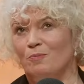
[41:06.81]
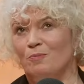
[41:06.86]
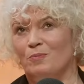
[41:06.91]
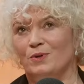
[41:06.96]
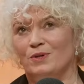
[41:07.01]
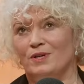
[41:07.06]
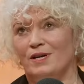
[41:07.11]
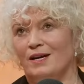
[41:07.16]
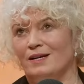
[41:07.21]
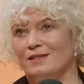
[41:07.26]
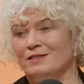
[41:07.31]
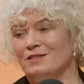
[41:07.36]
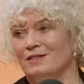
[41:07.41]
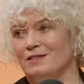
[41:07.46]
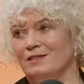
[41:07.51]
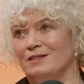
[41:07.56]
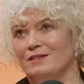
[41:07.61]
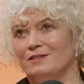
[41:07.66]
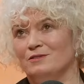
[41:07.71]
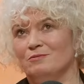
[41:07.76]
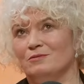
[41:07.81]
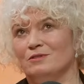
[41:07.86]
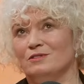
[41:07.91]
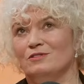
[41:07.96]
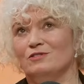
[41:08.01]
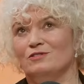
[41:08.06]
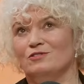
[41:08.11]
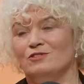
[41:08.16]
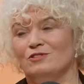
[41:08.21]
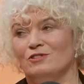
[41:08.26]
but actually it
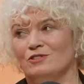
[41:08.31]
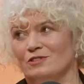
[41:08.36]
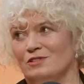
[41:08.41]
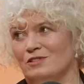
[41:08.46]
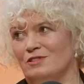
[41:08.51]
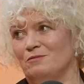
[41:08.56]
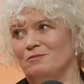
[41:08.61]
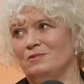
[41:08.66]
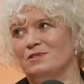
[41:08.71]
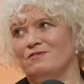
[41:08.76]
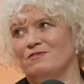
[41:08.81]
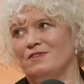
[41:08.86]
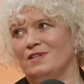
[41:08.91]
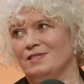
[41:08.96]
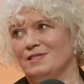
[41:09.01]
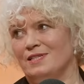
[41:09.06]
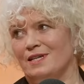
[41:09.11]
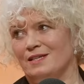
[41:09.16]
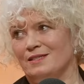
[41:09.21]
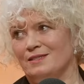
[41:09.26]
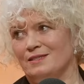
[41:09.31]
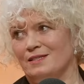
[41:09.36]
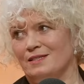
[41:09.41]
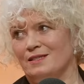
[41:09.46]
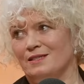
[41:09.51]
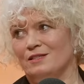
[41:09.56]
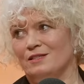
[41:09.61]
was fantastic,